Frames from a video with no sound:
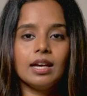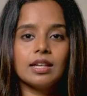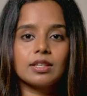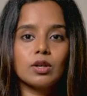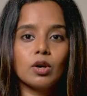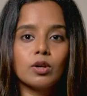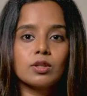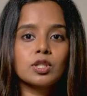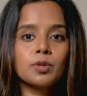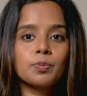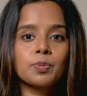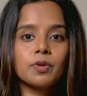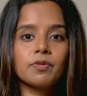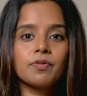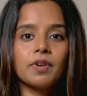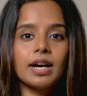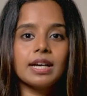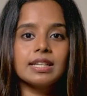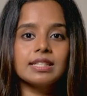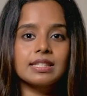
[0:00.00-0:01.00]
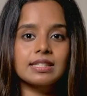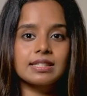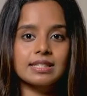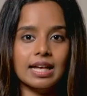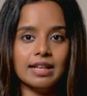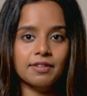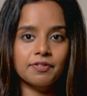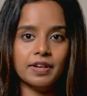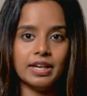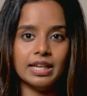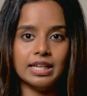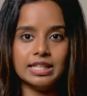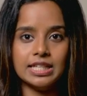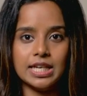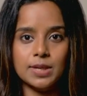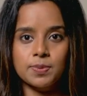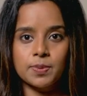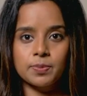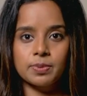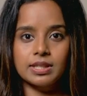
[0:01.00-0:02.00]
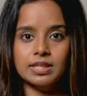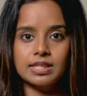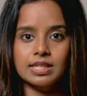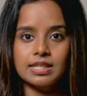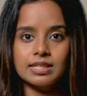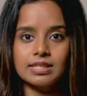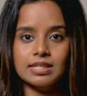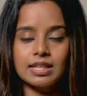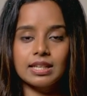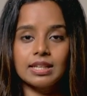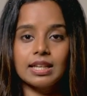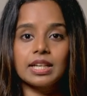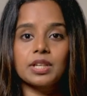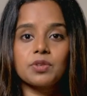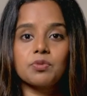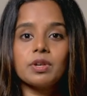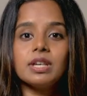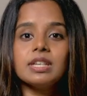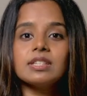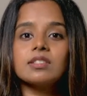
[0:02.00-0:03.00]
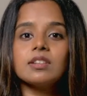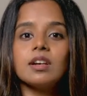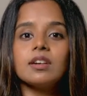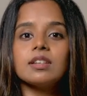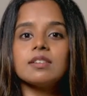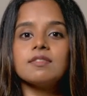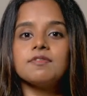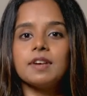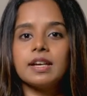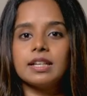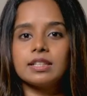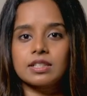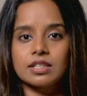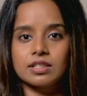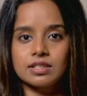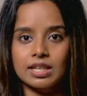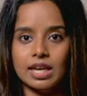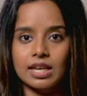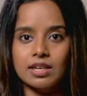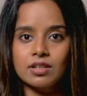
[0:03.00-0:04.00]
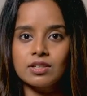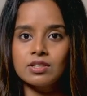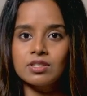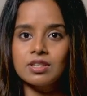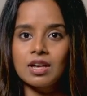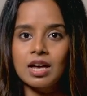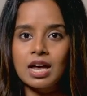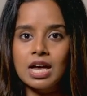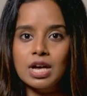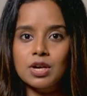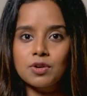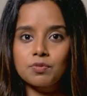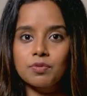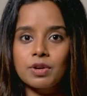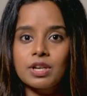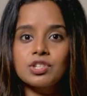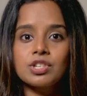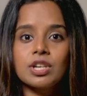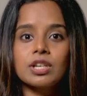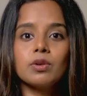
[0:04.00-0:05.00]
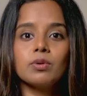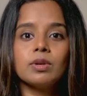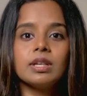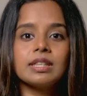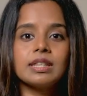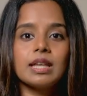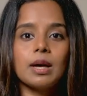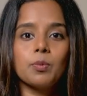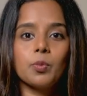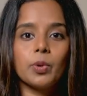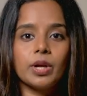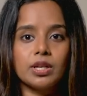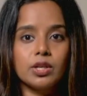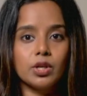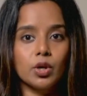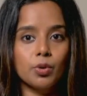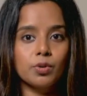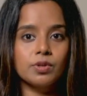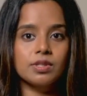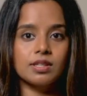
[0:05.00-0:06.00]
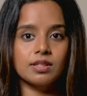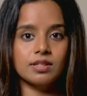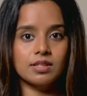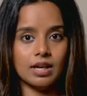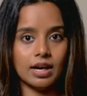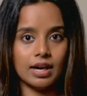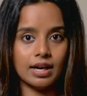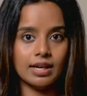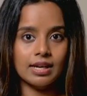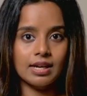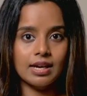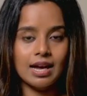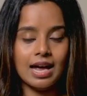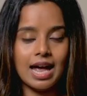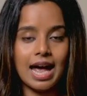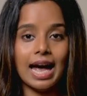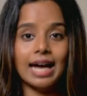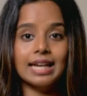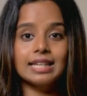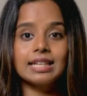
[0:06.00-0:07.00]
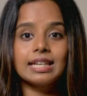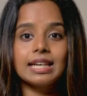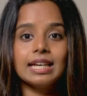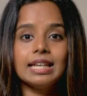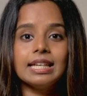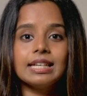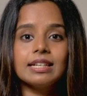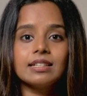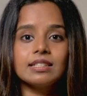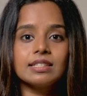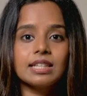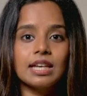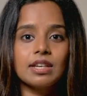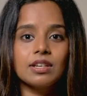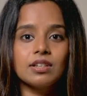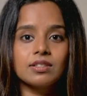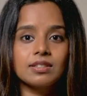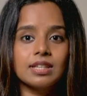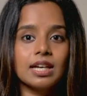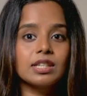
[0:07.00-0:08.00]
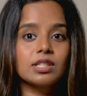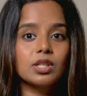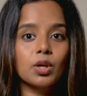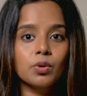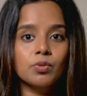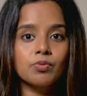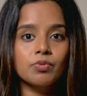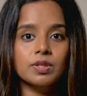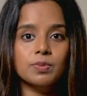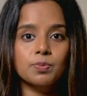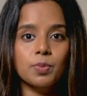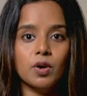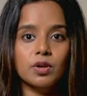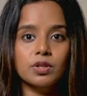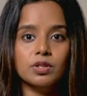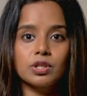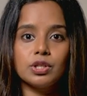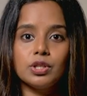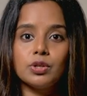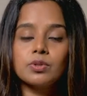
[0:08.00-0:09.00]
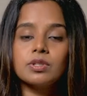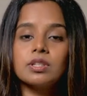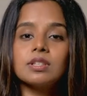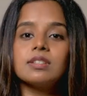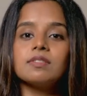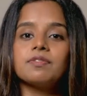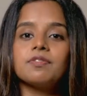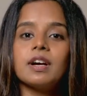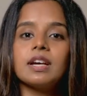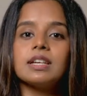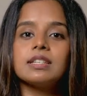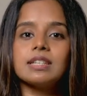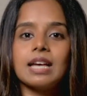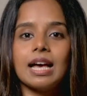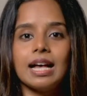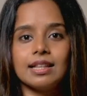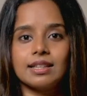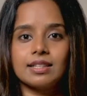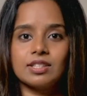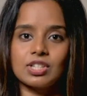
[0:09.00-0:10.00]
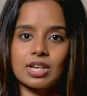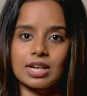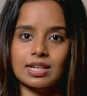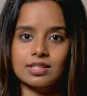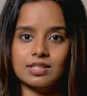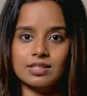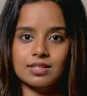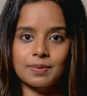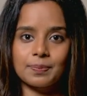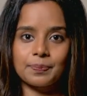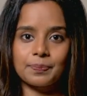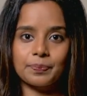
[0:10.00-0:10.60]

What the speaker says: It also provides self-healing capabilities like restarting failed containers, rescheduling them when nodes die, and killing containers that don't respond to user-defined health checks.